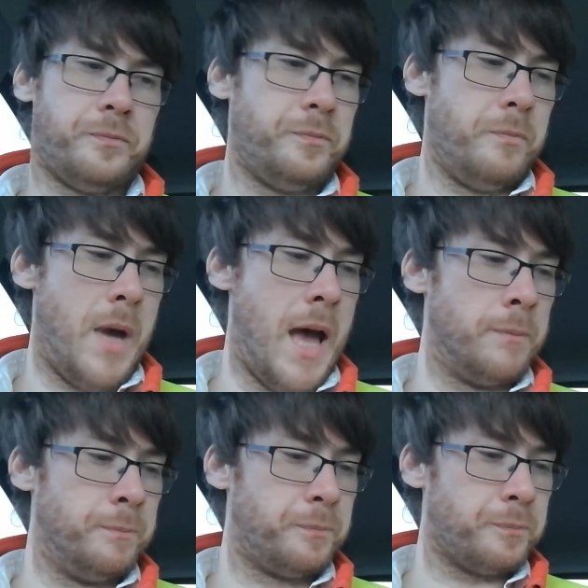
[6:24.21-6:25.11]
Man.
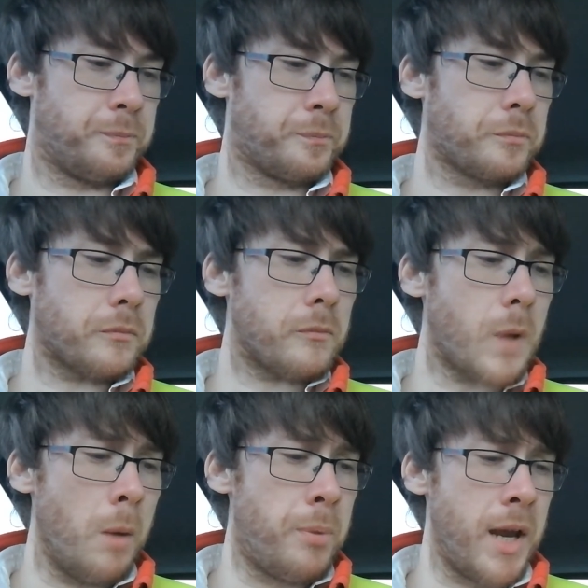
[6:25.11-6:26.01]

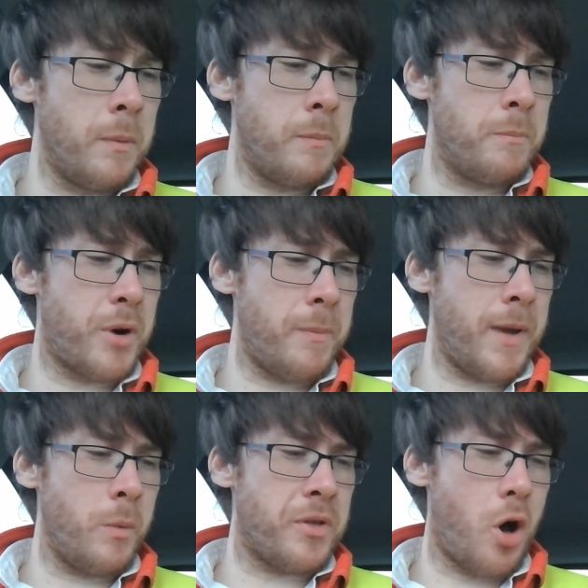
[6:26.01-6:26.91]

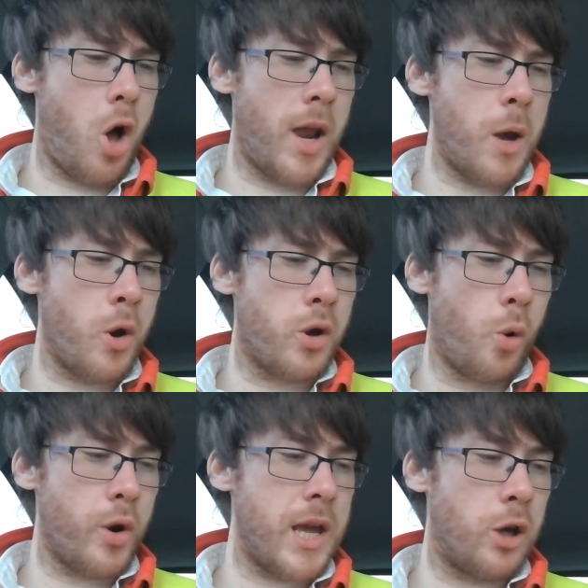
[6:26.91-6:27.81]
Brimming with all-out
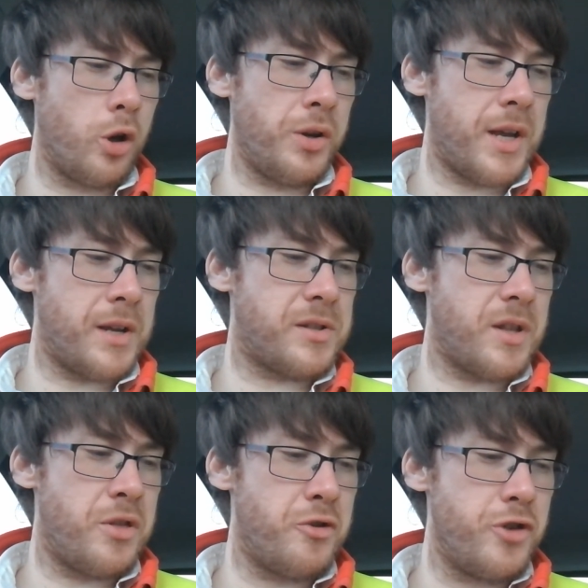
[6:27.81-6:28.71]
gory goodness,
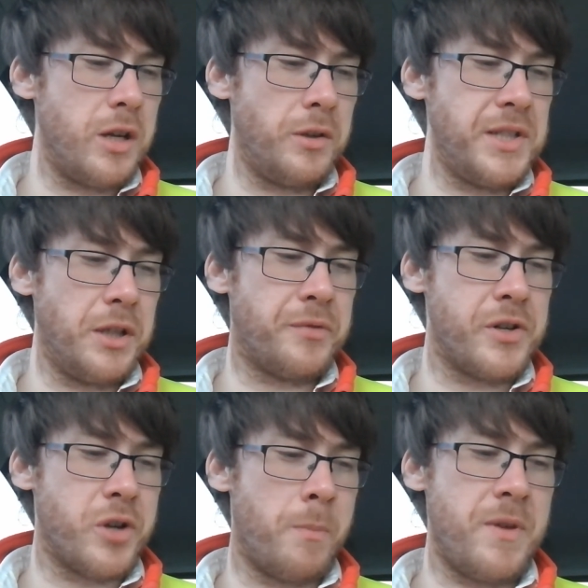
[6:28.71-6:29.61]
the real deal for
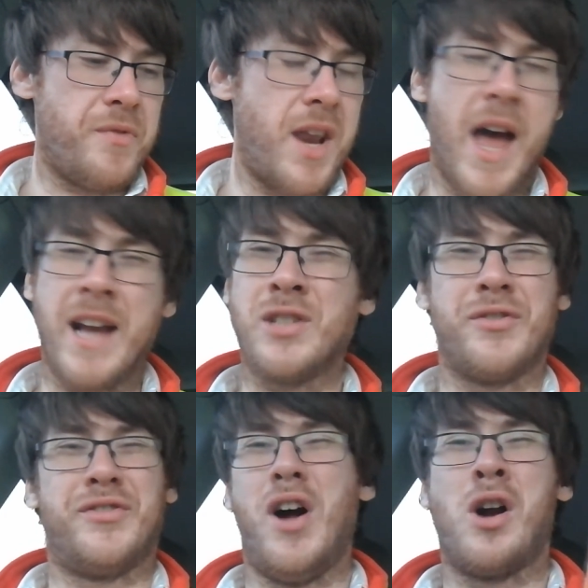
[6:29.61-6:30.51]
zombie fanatics.
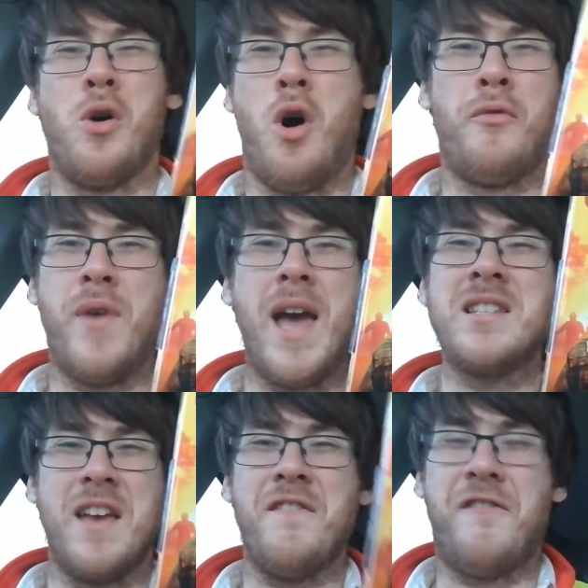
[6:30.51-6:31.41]
Fuck off. Is
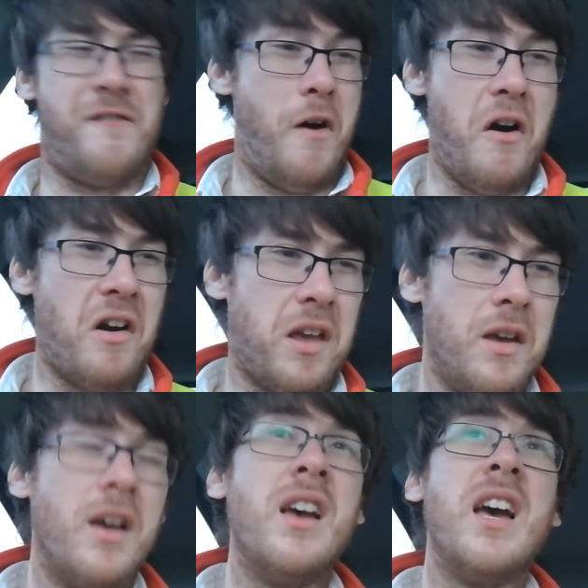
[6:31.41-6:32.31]
it fuck?
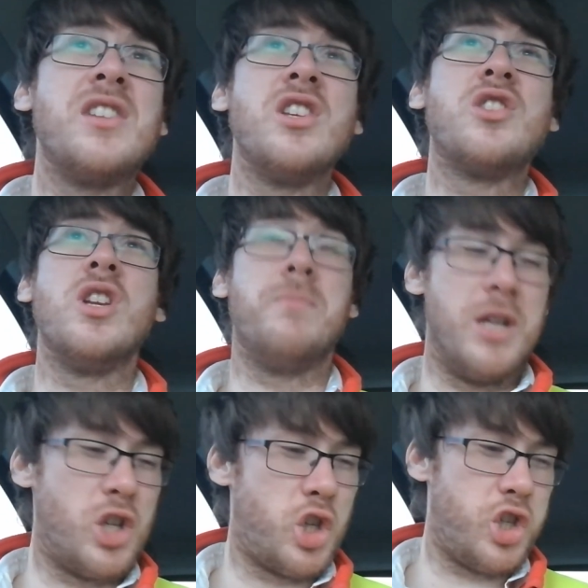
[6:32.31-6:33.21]
This is going to be
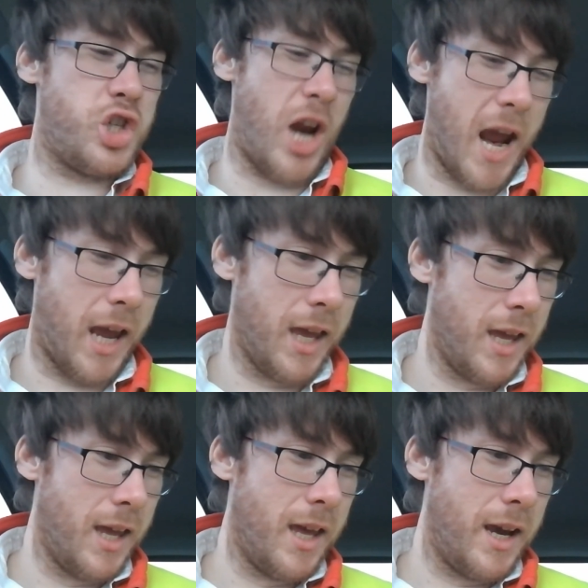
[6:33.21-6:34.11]
shit.
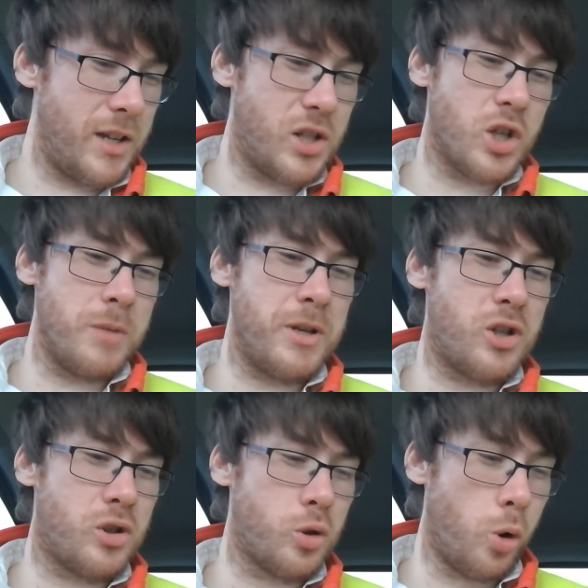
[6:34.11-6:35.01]
This is going to be
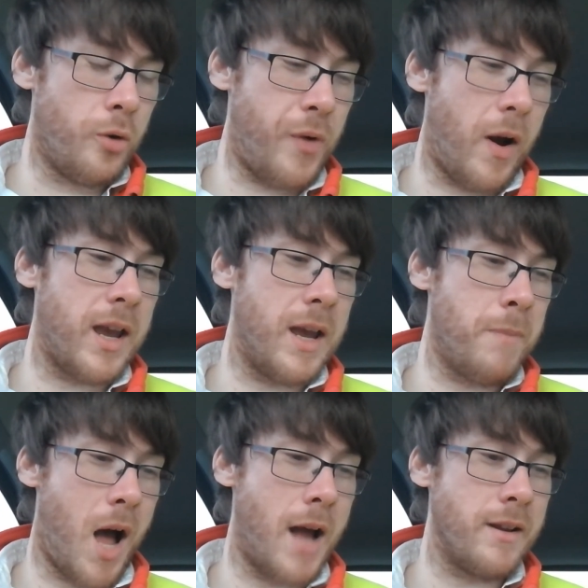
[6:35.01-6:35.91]
so fucking
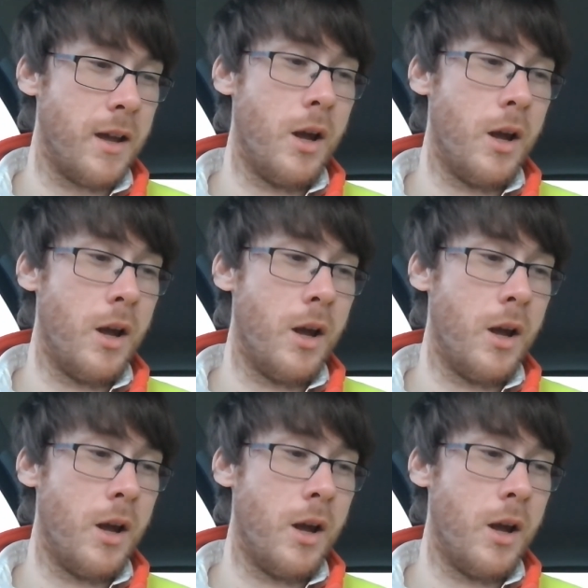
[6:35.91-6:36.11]
bad.